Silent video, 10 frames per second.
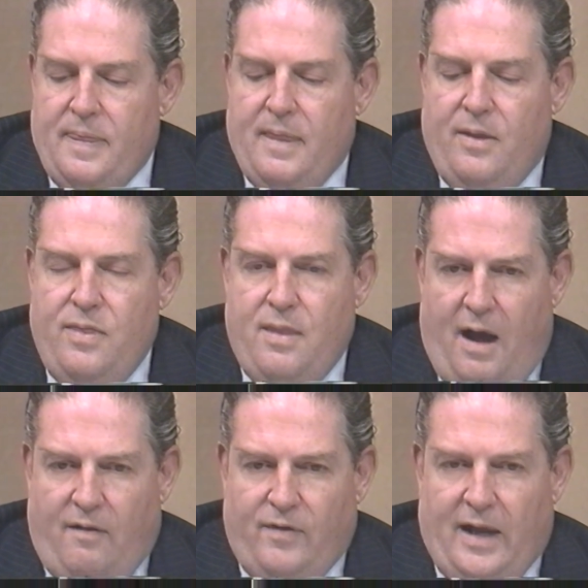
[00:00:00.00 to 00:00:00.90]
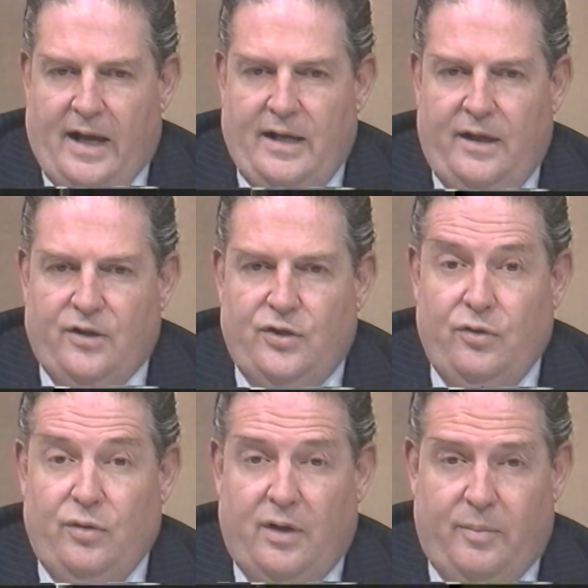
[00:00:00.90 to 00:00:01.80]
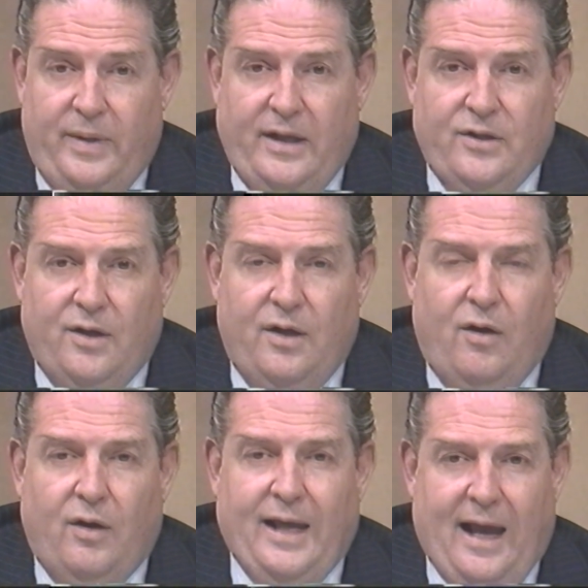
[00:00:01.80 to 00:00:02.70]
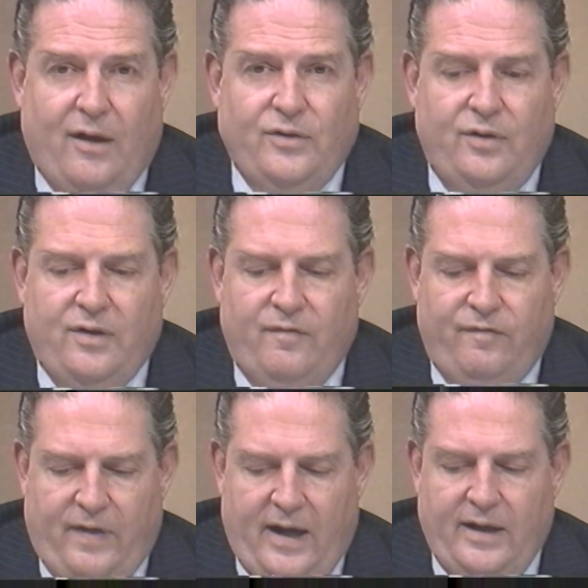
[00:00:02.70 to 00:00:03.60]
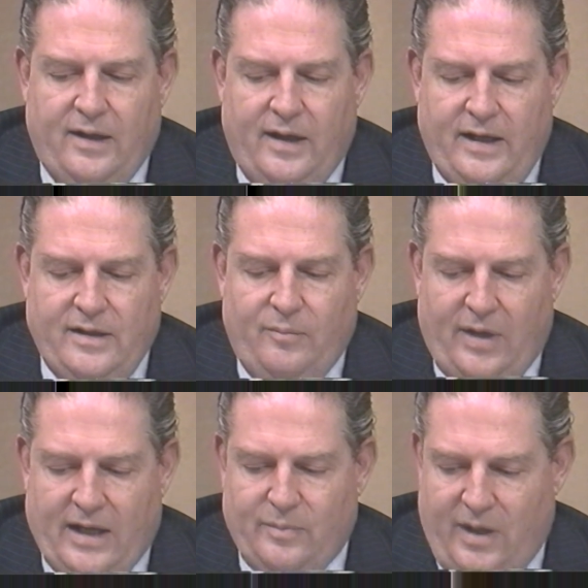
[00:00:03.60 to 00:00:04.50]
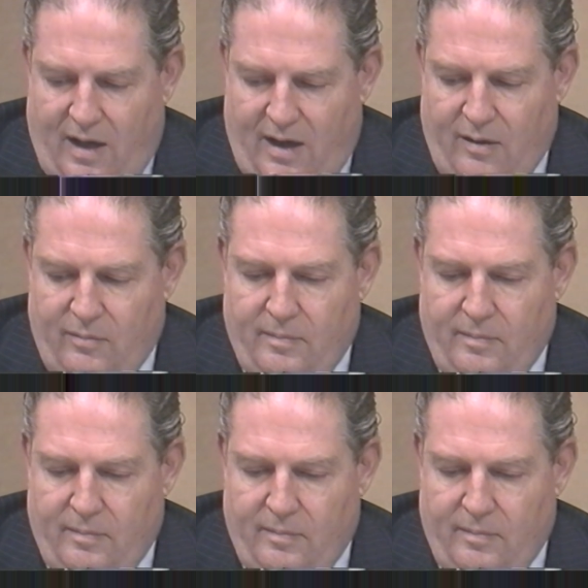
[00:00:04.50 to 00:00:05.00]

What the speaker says: novel ideas due to Kapitza on how to confine the lasing plasma column.